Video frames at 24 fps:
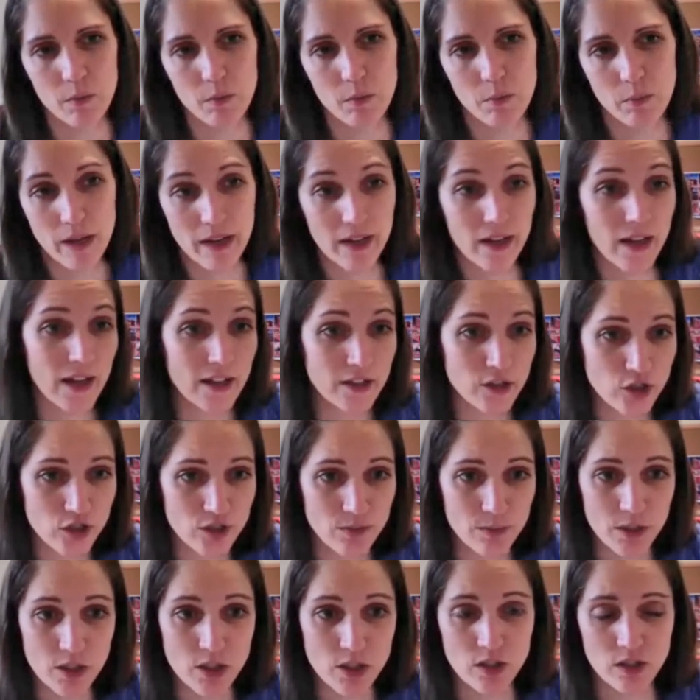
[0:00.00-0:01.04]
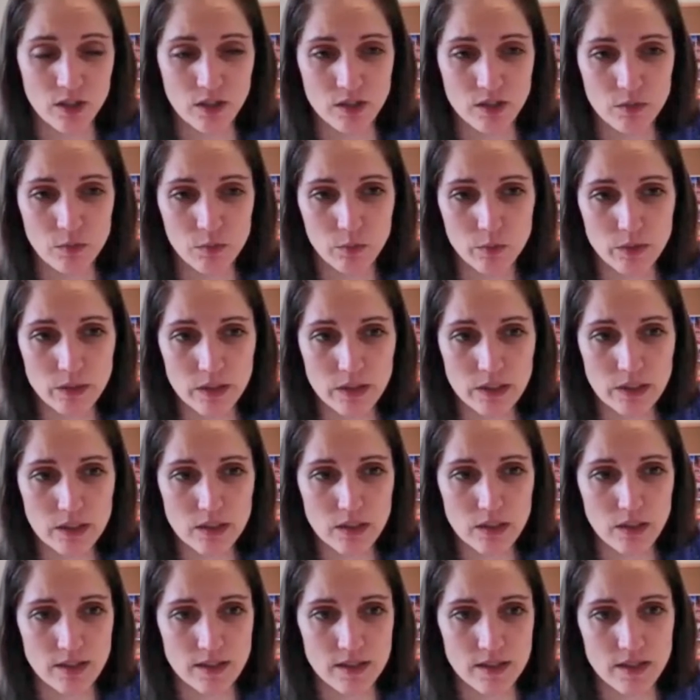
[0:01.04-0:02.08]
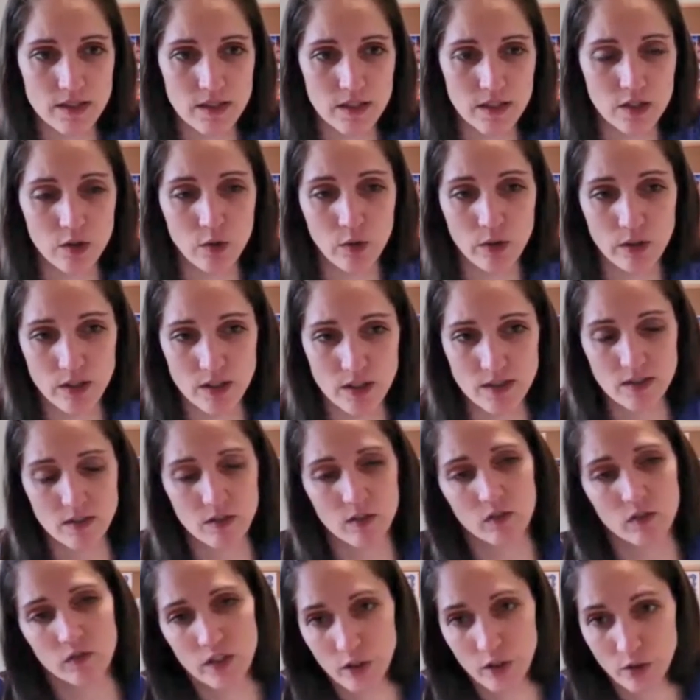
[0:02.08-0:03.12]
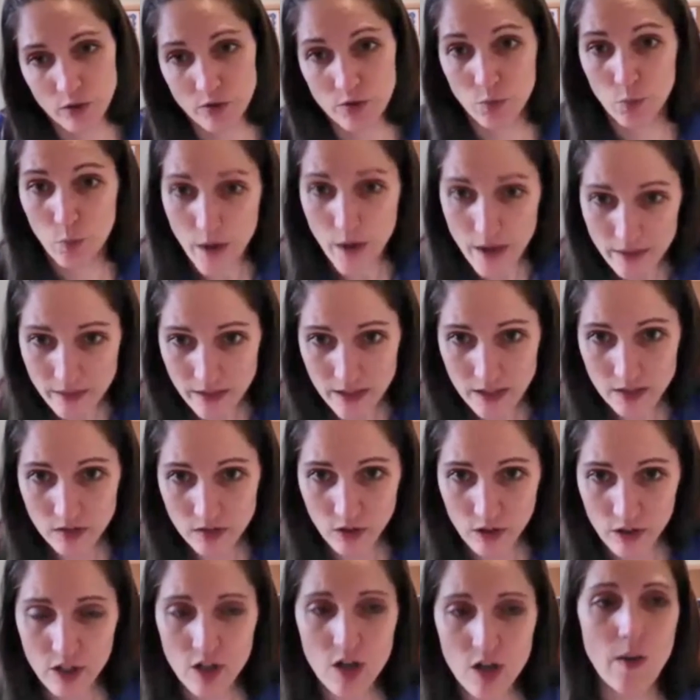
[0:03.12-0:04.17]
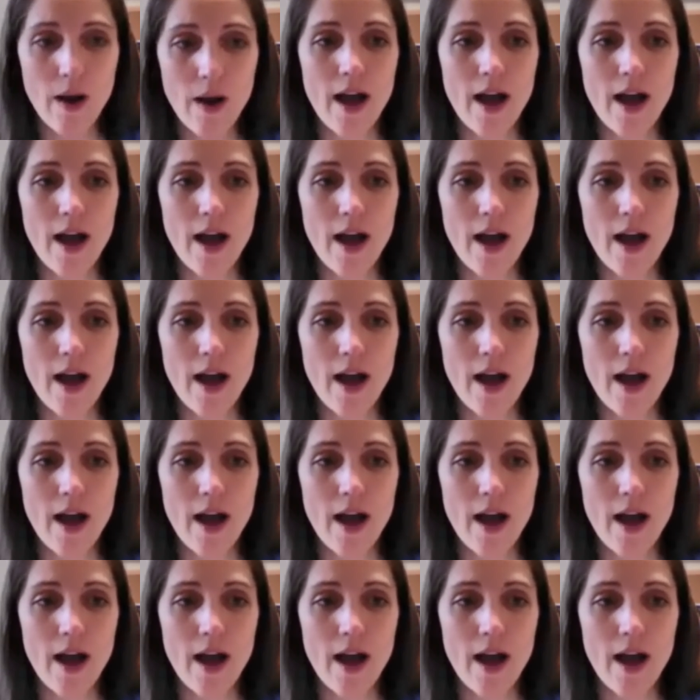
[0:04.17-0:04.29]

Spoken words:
Becca, as she mentioned, really does the nitty gritties of here's when things are going to go